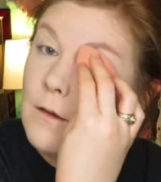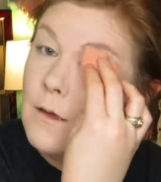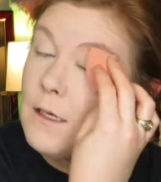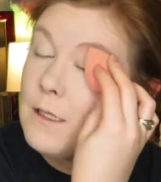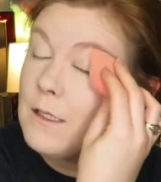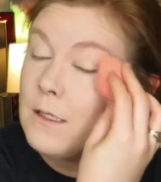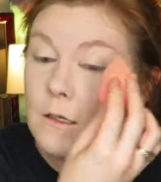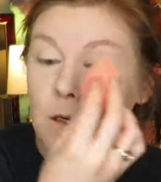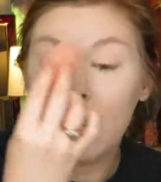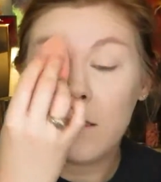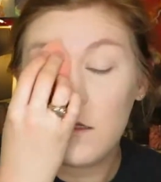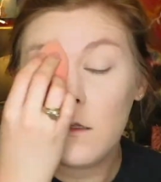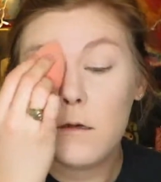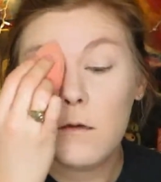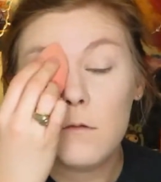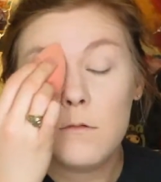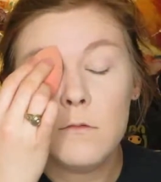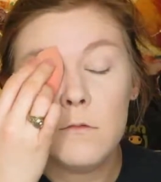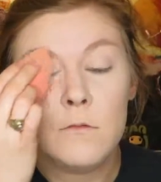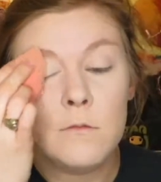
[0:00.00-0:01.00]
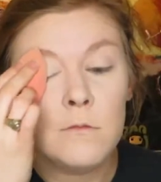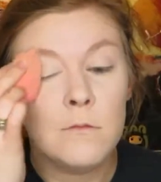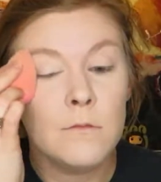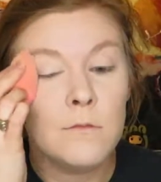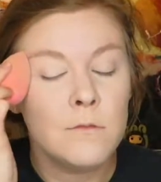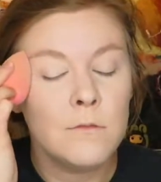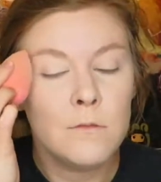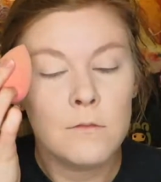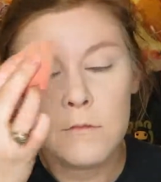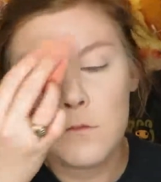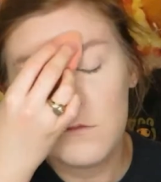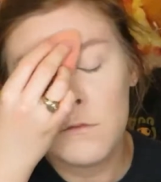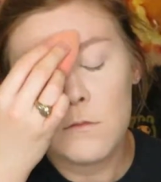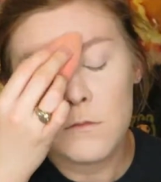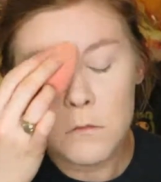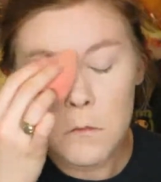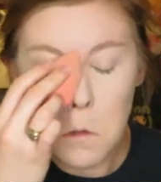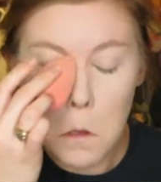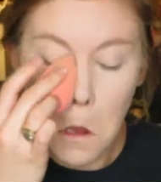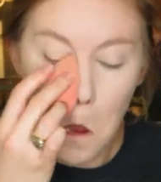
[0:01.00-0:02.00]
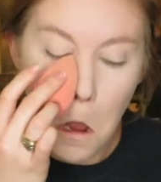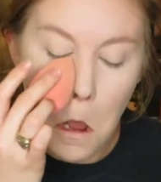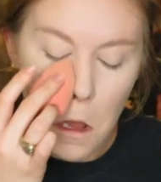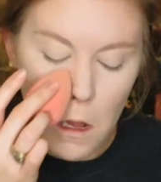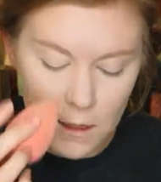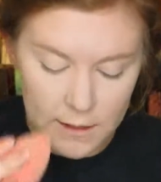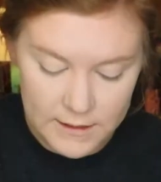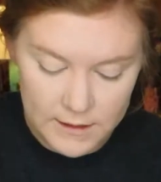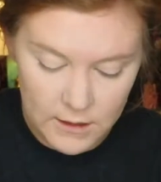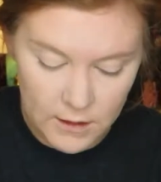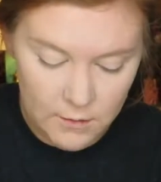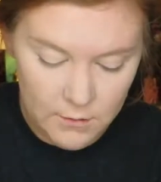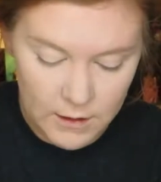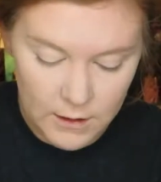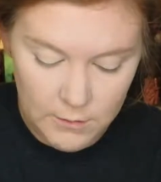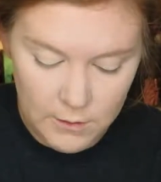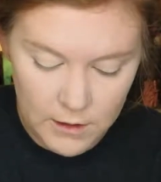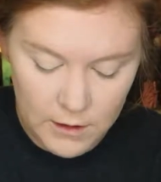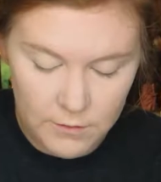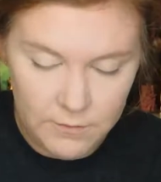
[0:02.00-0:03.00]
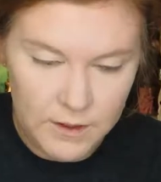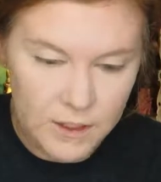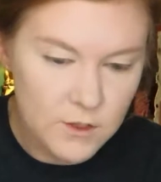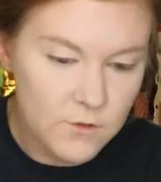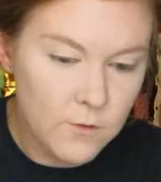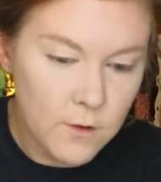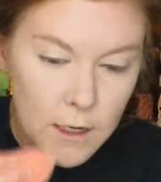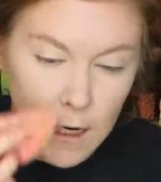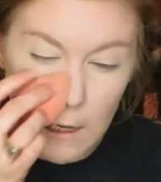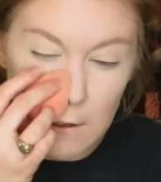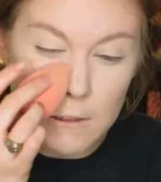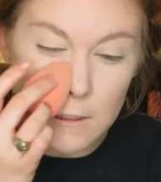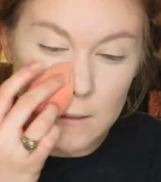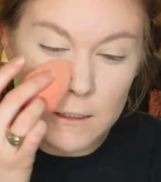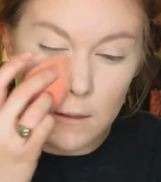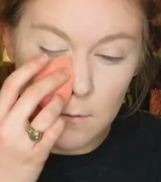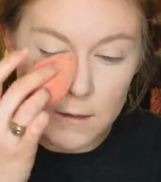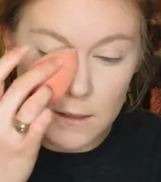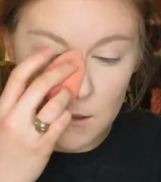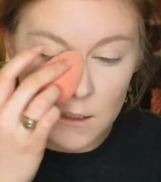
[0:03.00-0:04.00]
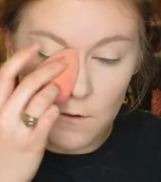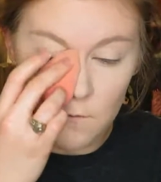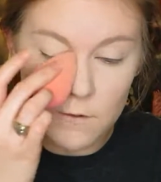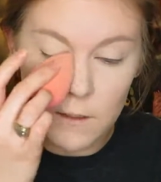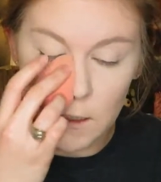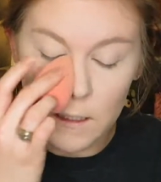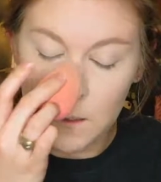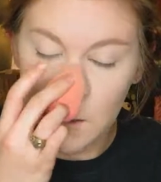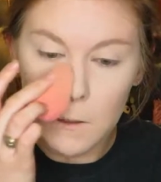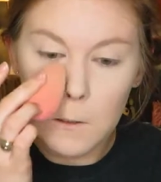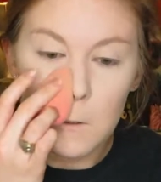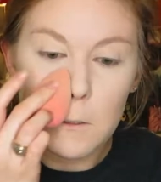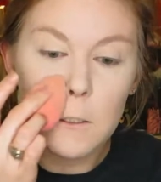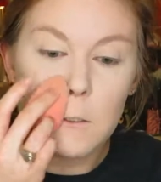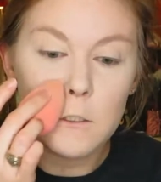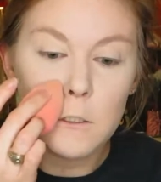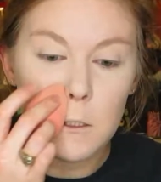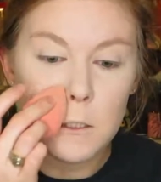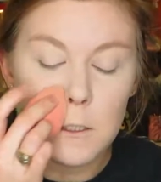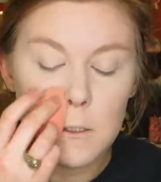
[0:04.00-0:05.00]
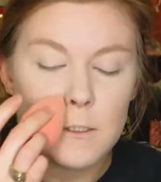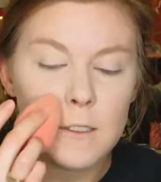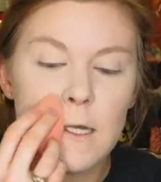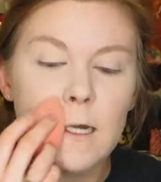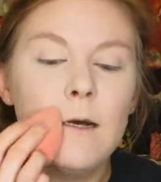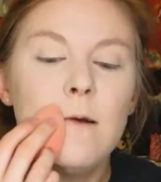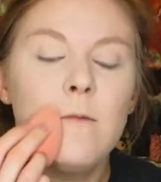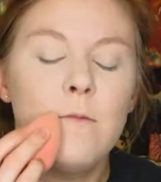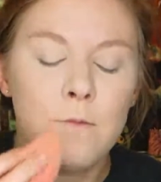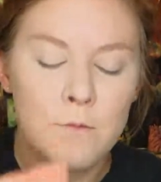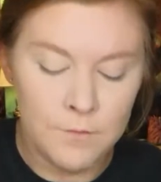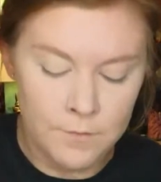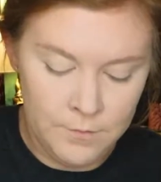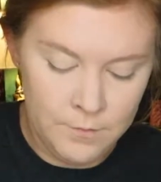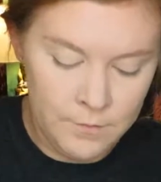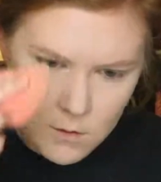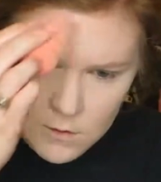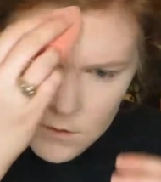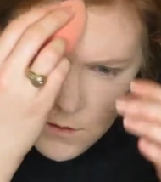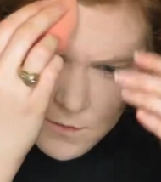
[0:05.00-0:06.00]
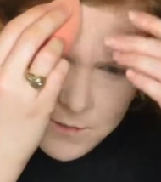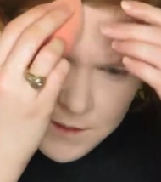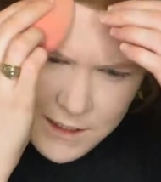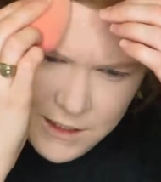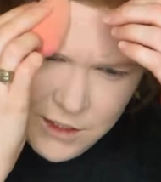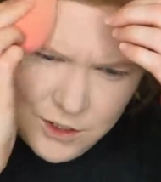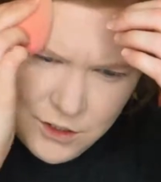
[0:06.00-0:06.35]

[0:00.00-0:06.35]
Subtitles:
It's not though. It's not like what I reach for. I have to tell myself like, oh, you should use that. Just make